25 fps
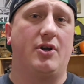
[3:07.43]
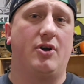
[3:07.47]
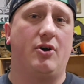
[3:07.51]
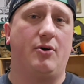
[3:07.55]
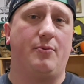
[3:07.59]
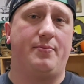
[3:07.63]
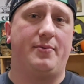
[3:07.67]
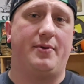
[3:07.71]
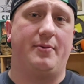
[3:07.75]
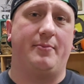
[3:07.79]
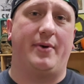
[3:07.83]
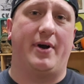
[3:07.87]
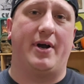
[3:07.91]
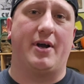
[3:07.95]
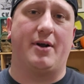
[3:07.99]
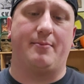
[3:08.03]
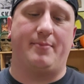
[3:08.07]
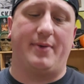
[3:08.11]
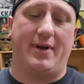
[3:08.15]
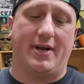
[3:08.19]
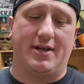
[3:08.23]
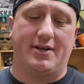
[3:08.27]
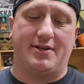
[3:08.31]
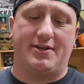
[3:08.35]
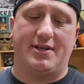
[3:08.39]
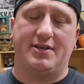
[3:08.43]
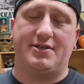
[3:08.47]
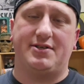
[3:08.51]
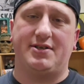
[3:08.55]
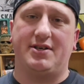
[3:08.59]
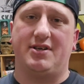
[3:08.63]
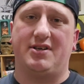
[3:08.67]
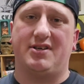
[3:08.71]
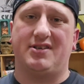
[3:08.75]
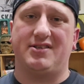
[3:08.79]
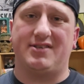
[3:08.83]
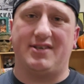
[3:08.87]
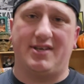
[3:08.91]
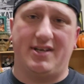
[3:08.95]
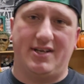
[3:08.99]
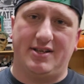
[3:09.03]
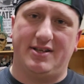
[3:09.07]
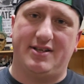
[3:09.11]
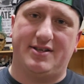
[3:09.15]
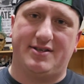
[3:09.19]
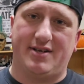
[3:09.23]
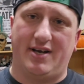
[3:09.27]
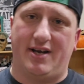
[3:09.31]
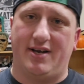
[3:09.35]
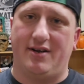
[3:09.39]
hope the buyer paid attention because in
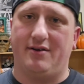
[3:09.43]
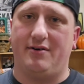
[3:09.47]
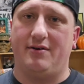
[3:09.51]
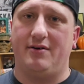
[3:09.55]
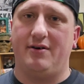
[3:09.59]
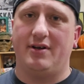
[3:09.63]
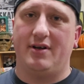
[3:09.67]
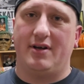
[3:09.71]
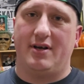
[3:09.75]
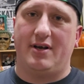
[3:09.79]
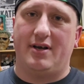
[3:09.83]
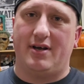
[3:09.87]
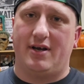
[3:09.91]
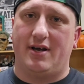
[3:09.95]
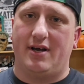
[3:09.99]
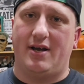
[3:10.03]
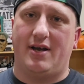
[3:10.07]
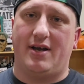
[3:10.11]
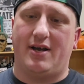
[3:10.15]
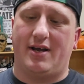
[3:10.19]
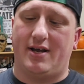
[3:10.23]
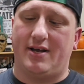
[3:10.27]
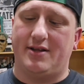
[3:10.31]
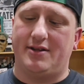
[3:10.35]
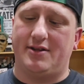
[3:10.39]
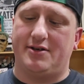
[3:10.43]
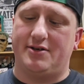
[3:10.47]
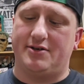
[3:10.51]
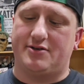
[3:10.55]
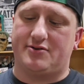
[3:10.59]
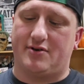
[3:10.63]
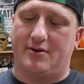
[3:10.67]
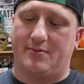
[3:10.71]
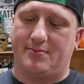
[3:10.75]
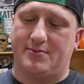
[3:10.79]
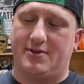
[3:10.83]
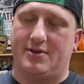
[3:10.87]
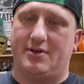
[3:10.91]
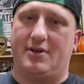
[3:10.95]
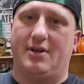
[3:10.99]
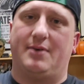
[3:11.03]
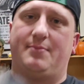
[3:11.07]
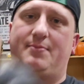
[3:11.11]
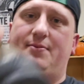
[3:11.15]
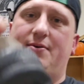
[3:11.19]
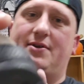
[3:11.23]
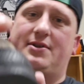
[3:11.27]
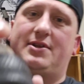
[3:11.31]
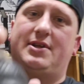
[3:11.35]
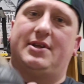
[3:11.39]
the title and the description, I
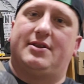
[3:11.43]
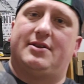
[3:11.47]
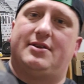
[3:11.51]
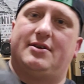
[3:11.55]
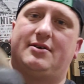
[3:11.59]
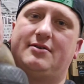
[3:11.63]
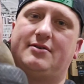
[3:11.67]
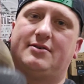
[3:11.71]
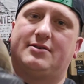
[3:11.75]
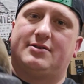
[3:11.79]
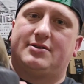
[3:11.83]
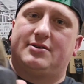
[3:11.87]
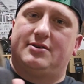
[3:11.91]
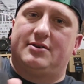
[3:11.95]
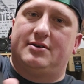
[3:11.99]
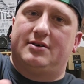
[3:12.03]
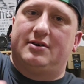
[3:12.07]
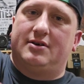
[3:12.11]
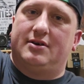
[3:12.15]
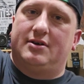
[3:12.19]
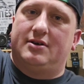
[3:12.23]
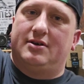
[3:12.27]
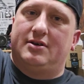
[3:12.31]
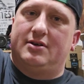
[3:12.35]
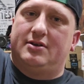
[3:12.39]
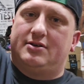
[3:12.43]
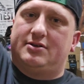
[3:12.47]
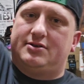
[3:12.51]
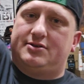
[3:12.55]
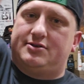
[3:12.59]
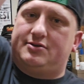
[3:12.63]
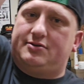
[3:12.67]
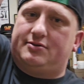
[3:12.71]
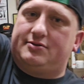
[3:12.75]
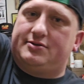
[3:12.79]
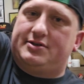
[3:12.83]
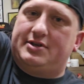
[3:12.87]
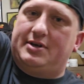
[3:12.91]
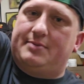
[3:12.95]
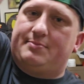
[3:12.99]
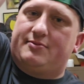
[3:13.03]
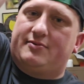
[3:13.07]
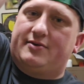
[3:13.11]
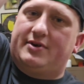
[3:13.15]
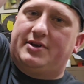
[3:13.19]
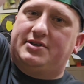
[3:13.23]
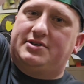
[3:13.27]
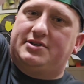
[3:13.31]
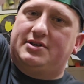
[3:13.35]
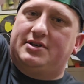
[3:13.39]
put that there's sole
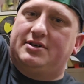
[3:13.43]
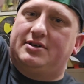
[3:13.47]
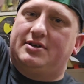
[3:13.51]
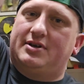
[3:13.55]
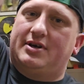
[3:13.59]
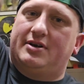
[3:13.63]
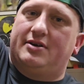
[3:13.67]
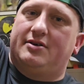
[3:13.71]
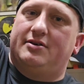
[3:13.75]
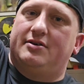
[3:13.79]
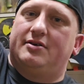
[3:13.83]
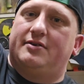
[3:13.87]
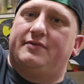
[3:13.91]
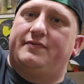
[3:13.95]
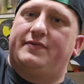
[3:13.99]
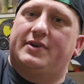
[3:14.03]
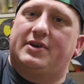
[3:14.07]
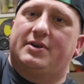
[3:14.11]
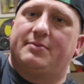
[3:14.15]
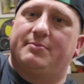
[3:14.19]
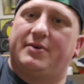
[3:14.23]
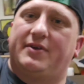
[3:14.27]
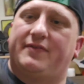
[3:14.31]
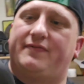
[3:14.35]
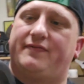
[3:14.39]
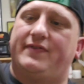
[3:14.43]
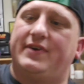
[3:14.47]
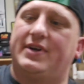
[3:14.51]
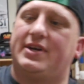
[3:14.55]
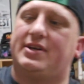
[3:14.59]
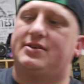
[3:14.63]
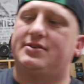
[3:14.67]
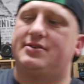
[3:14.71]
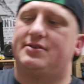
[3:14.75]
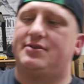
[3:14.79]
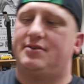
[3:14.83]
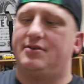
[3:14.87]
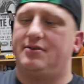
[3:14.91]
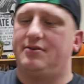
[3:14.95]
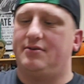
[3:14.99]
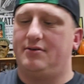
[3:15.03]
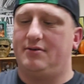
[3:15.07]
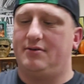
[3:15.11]
separation. I don't know if it can be fixed.